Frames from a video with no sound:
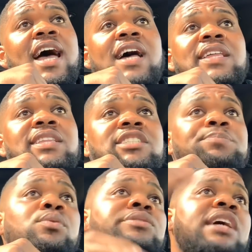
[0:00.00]
I think this
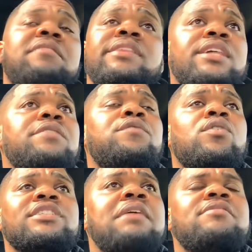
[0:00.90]
boosts everything for
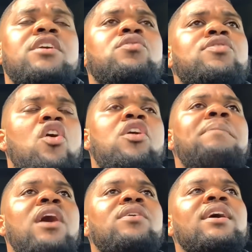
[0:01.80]
us. Everything you thought
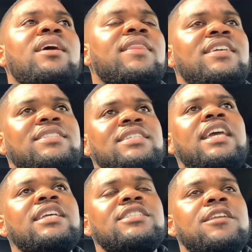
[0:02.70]
about this
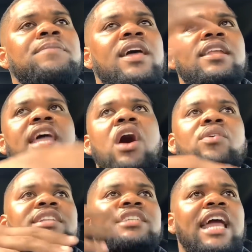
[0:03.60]
season now
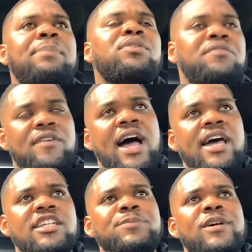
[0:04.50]
gets
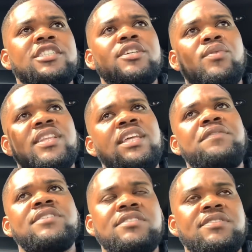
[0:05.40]
amplified, especially on the
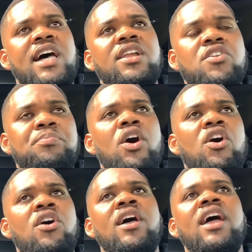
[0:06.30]
defensive side of the ball.